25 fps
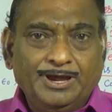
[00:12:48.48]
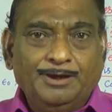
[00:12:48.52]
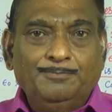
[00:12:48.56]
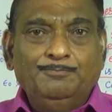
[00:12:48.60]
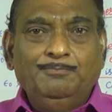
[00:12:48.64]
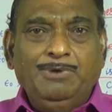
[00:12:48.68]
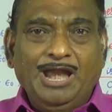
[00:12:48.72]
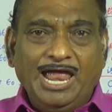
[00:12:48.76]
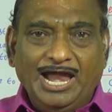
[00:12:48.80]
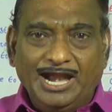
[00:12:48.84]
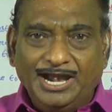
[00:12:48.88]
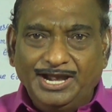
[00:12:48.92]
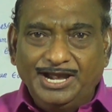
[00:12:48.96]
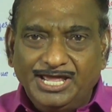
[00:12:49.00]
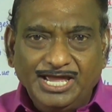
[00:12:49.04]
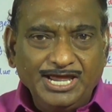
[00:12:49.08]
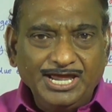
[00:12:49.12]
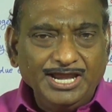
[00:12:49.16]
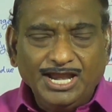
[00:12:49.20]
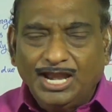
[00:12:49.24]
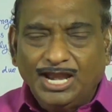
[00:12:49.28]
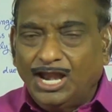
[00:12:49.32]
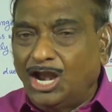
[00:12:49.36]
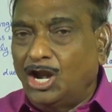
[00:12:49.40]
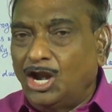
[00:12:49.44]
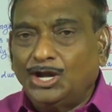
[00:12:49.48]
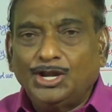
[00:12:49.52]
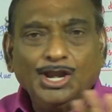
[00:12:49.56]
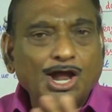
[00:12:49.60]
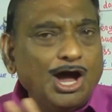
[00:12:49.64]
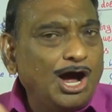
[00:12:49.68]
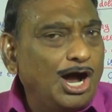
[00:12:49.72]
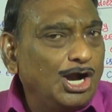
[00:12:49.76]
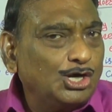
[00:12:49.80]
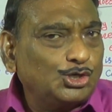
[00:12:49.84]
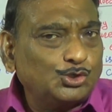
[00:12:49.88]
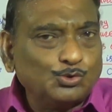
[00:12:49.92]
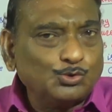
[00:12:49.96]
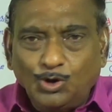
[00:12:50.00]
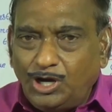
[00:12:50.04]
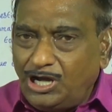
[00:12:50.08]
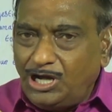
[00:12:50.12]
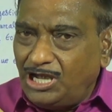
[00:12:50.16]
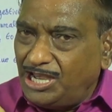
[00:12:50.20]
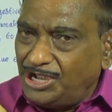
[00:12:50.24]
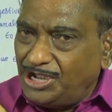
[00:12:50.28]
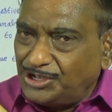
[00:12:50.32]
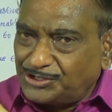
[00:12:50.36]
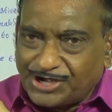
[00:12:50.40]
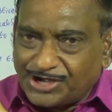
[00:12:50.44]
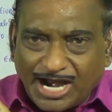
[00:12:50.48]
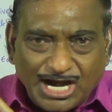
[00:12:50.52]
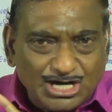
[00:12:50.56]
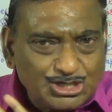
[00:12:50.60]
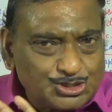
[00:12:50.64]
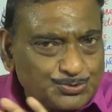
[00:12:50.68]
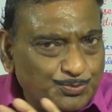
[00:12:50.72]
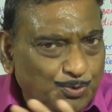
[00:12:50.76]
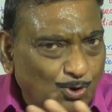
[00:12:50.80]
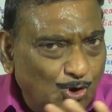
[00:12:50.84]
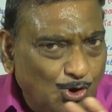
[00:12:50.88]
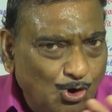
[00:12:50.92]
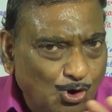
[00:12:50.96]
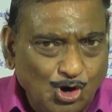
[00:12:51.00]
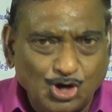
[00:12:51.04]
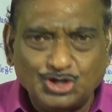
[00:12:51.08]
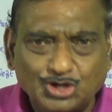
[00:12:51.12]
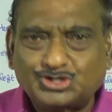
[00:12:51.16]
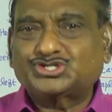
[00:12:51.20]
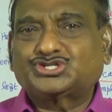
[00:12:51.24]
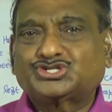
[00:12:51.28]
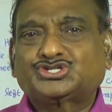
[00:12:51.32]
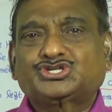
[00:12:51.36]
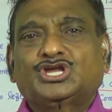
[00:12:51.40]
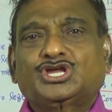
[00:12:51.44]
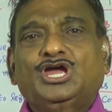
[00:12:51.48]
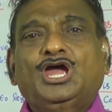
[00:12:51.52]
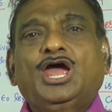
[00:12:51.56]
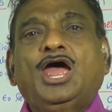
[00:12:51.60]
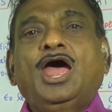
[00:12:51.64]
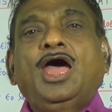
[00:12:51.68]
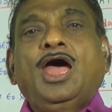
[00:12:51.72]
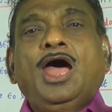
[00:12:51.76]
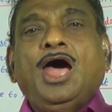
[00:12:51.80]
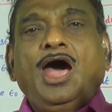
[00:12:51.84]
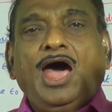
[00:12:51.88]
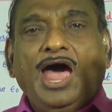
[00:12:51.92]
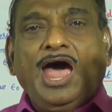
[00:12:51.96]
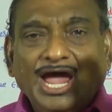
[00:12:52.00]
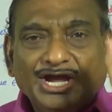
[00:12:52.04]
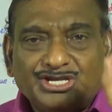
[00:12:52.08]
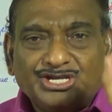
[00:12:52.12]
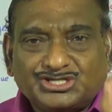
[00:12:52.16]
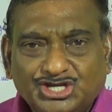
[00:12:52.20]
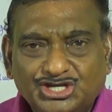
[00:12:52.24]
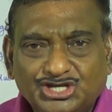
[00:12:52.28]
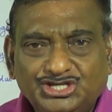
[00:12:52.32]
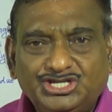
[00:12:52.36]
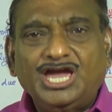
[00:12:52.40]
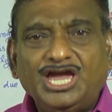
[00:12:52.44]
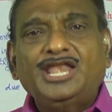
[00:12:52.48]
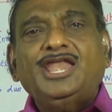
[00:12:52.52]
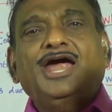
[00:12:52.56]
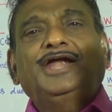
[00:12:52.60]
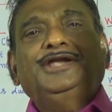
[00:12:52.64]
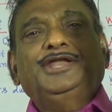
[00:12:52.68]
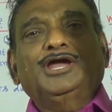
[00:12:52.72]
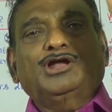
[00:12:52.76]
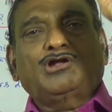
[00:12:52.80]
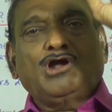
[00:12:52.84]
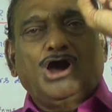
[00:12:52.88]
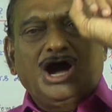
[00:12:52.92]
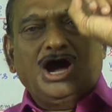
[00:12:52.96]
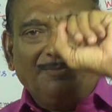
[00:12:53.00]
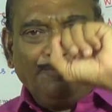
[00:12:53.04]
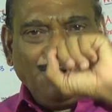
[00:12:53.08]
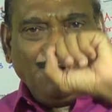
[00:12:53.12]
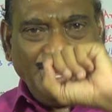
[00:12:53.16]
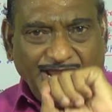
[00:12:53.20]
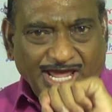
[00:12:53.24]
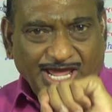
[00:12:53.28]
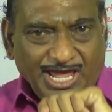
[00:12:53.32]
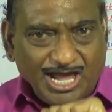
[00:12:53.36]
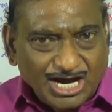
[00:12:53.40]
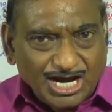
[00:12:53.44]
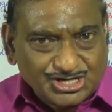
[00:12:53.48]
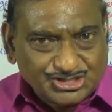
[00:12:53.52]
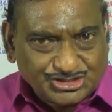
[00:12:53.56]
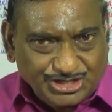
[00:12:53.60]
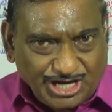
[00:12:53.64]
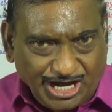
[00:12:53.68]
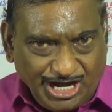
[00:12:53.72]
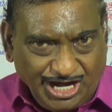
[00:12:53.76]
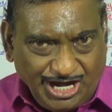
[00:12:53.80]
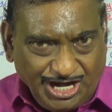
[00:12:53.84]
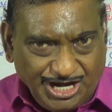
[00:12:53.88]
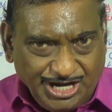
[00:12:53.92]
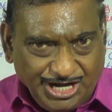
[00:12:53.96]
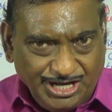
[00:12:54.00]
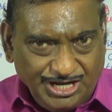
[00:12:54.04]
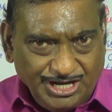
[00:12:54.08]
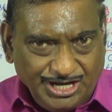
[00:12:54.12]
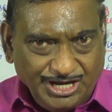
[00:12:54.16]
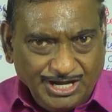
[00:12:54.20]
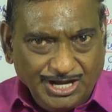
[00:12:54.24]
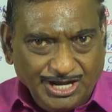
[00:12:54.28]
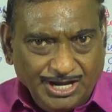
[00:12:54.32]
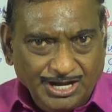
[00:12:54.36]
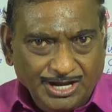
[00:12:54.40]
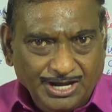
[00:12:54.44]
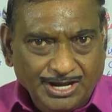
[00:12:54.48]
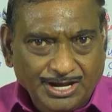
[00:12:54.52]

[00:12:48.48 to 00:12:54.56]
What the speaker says: Blood not only transports oxygen and carbon dioxide,